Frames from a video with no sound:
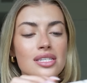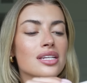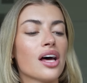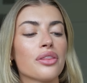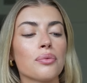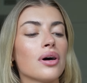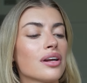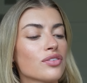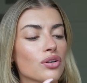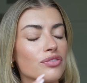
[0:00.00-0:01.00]
is another one.
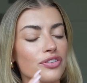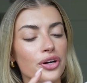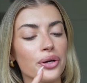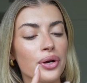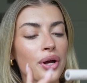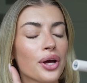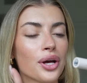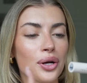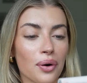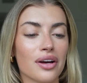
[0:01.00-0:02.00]
I've gone through
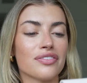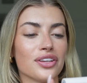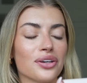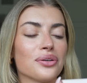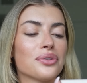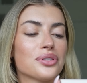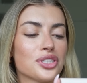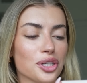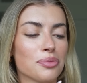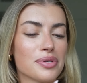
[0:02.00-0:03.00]
quite a few
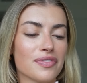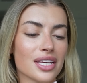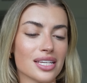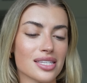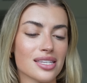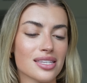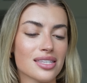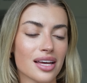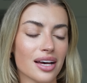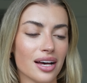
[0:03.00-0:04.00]
tubes of these. This is
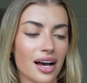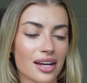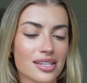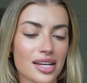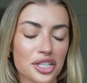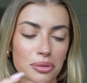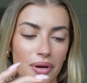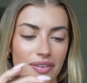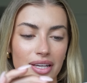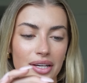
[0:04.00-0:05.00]
the Anastasia
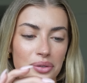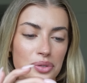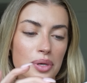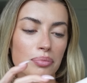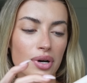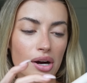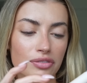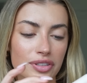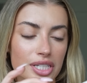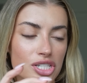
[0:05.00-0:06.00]
Beverly Hills Brow
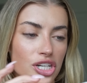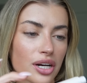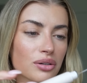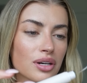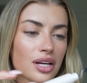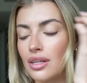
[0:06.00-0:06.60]
Freeze Gel.